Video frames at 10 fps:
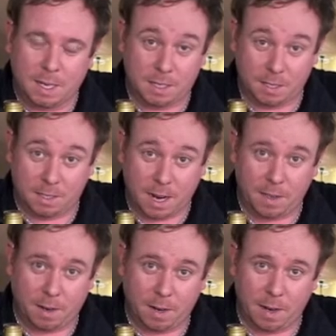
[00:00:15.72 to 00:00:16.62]
They did
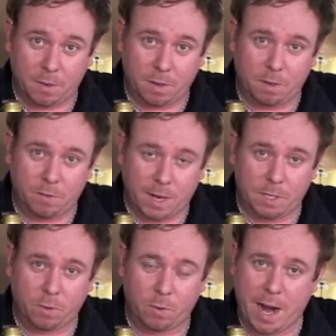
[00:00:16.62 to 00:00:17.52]
say that I have a
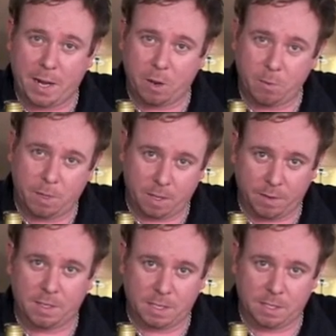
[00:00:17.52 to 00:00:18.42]
face for radio, but
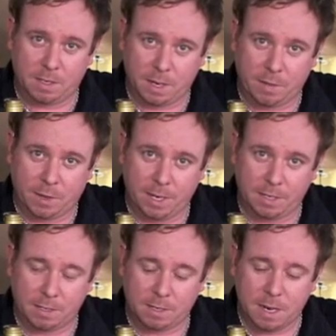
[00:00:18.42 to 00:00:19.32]
they've insisted
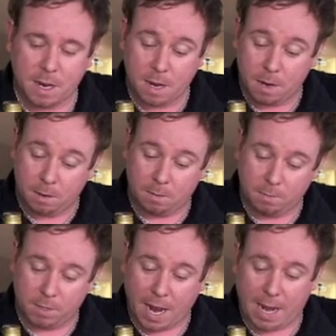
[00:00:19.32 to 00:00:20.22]
nonetheless.
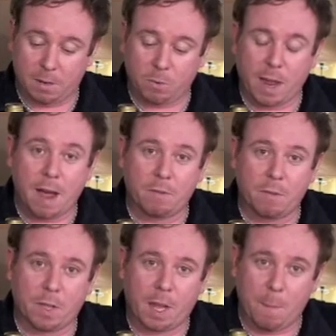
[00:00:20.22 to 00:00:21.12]
Today we
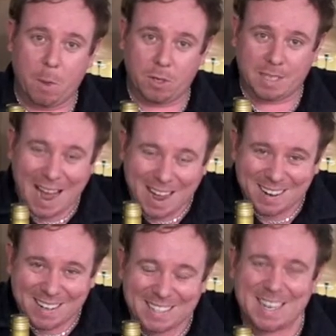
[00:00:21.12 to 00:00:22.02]
have the
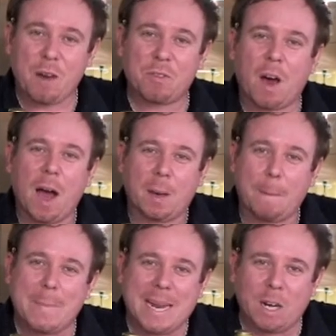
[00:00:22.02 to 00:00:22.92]
Montana South
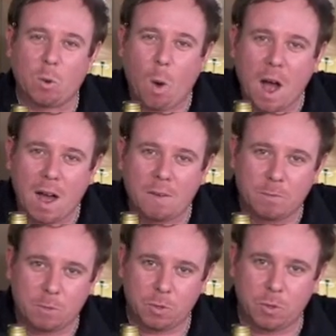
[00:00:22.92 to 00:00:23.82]
Island Pinot Noir
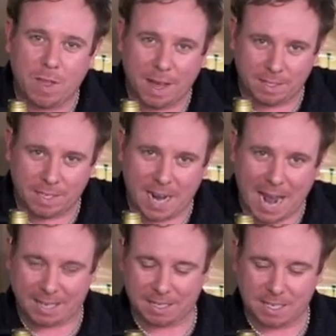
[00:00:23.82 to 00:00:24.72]
from
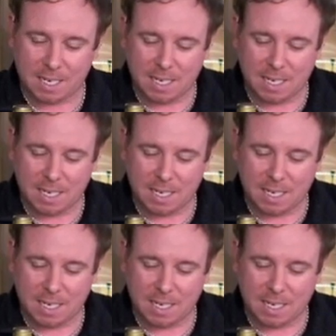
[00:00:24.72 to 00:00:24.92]
2008.